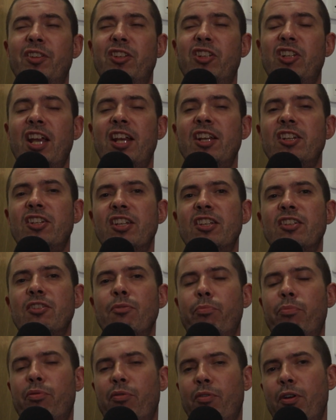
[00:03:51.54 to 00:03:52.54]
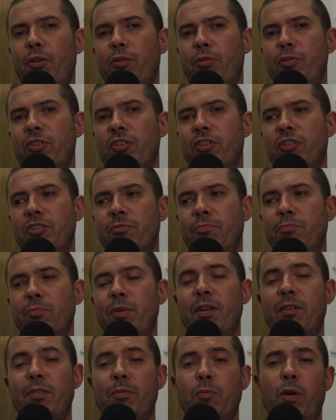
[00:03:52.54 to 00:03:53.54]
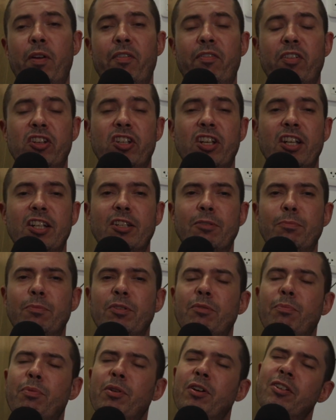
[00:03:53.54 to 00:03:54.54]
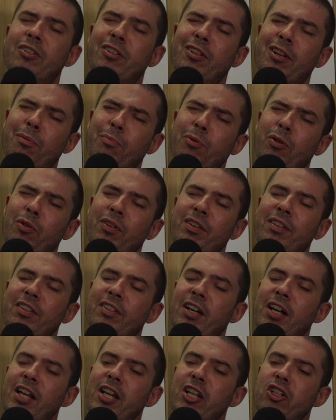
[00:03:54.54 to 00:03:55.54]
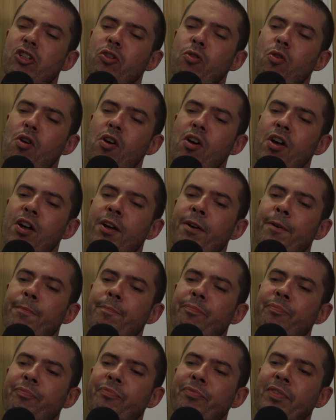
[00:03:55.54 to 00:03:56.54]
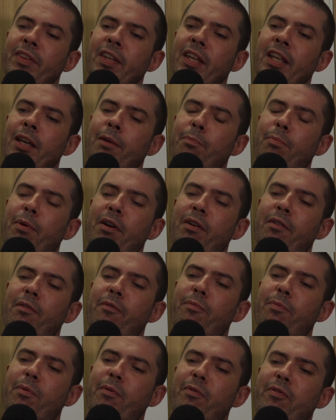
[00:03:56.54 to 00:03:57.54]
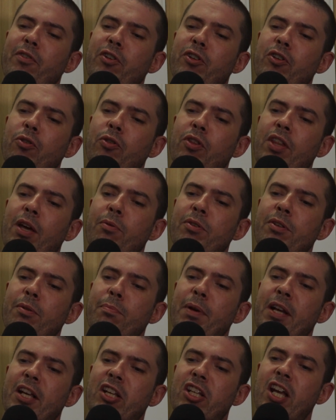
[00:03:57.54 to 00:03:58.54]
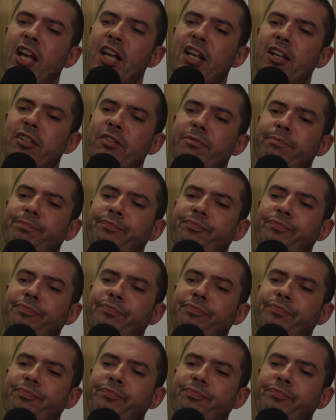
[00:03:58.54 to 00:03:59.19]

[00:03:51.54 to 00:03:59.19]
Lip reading: changed his approach. Whether it changed him as a person, I'm not entirely sure. But for sure, that was a big change,